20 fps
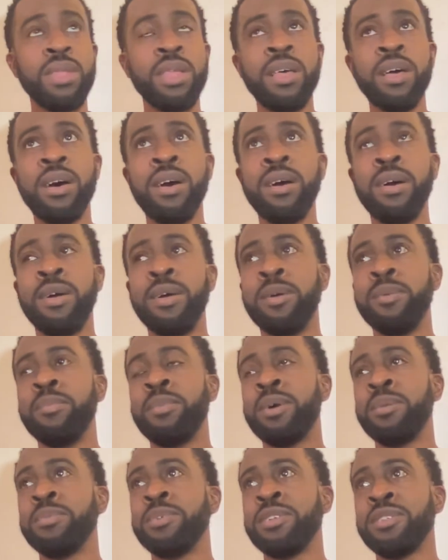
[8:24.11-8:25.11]

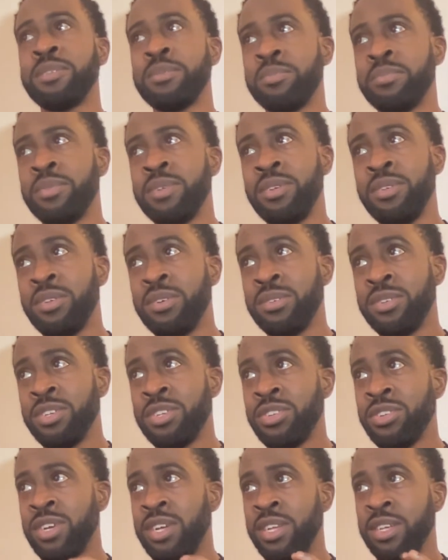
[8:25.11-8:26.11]
I'm just
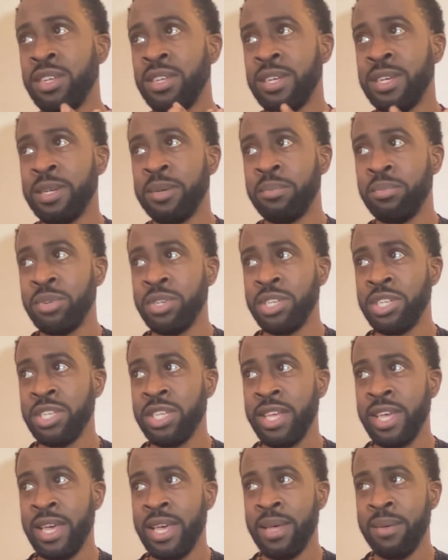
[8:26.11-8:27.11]
trying to bridge the
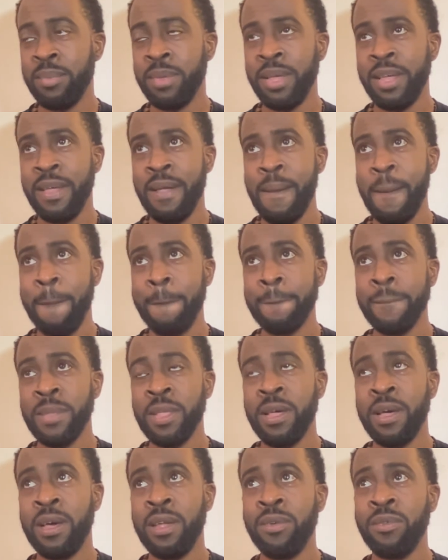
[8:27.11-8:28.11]
gap.
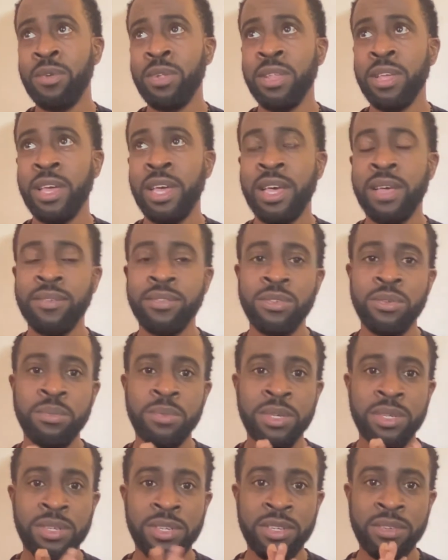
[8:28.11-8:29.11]
I don't really have too
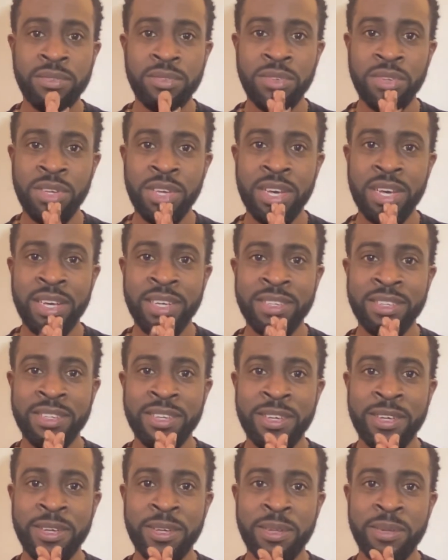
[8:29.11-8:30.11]
much for you guys.
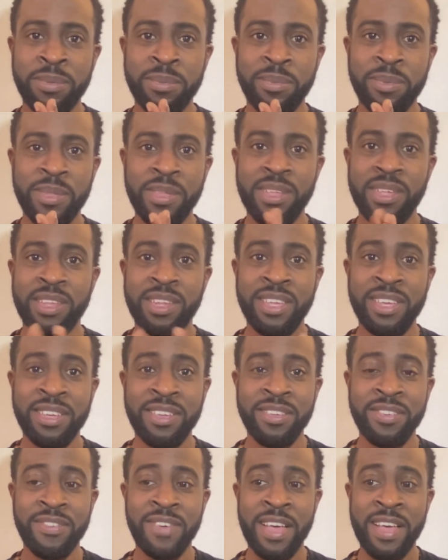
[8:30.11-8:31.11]
I'm
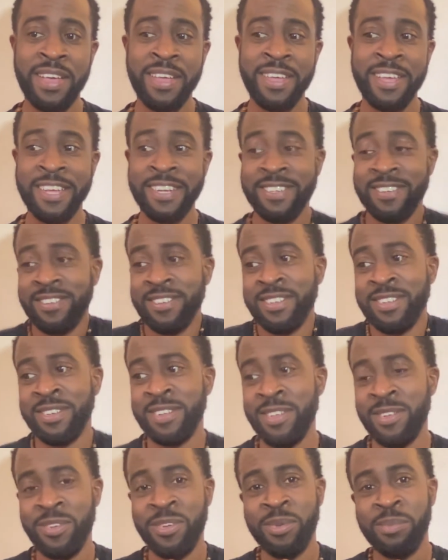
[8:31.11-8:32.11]

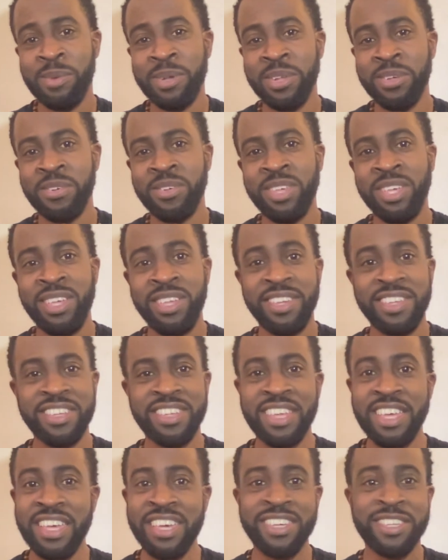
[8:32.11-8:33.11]
about to go eat
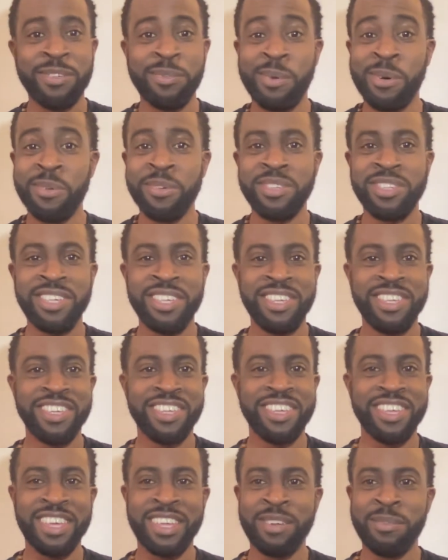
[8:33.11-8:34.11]
because I'm always eating
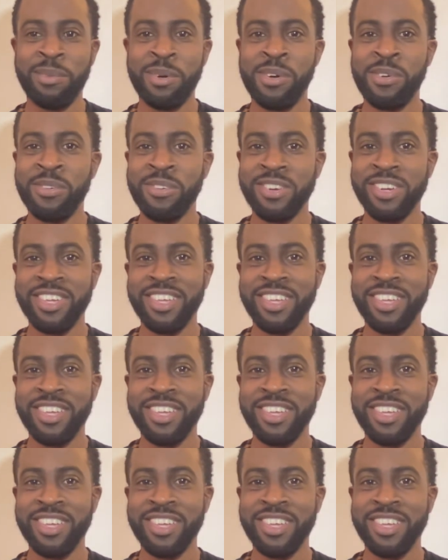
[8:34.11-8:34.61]
and I'm hungry.